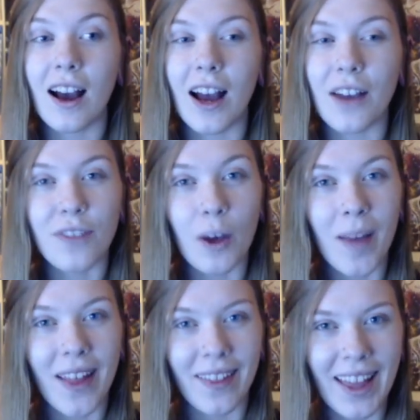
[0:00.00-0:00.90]
I
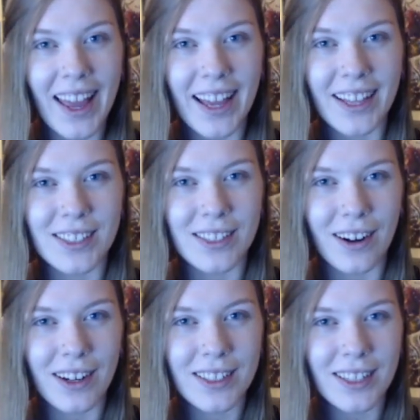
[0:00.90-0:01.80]
felt my legs
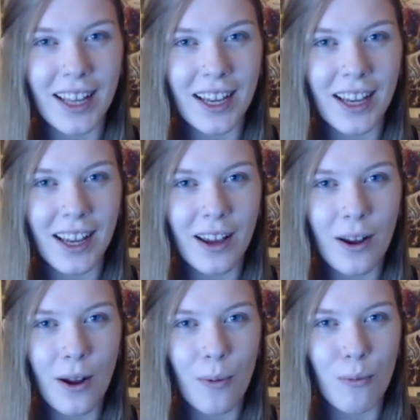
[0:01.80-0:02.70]
starting to like
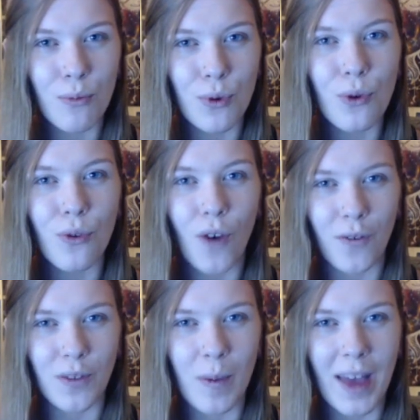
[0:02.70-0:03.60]
move
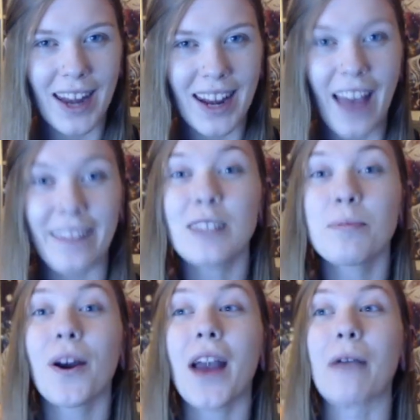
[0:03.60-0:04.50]
off the bed. At this
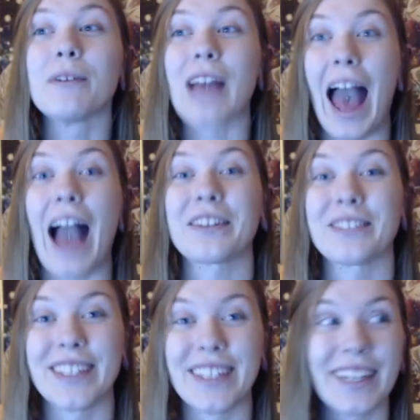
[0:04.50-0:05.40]
point, I was
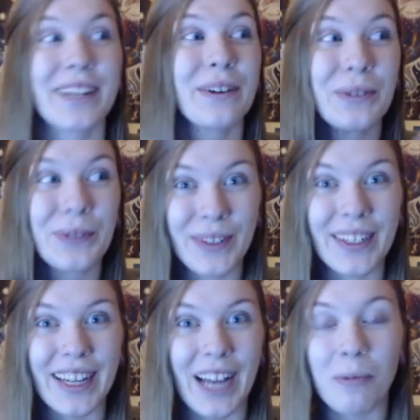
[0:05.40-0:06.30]
actually like
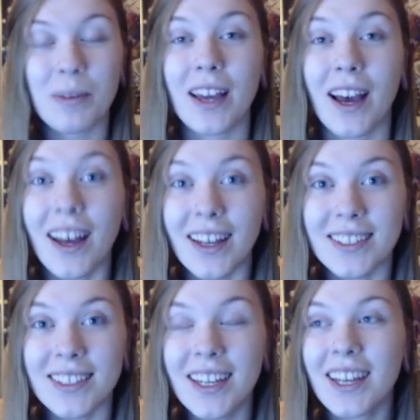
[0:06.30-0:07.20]
freaking out
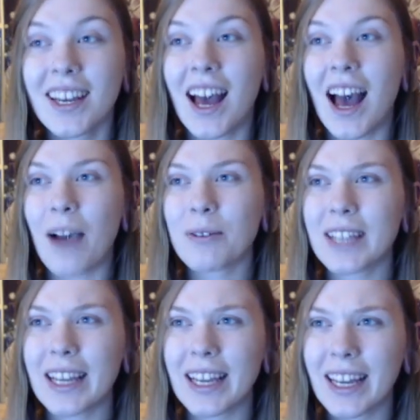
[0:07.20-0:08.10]
because I
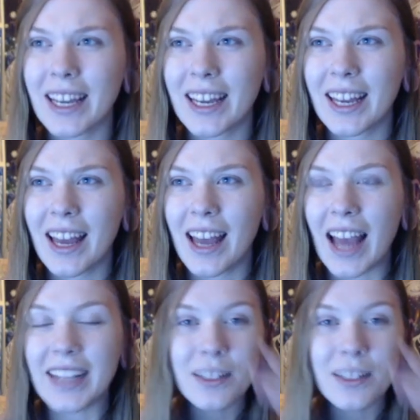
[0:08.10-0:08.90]
was like, I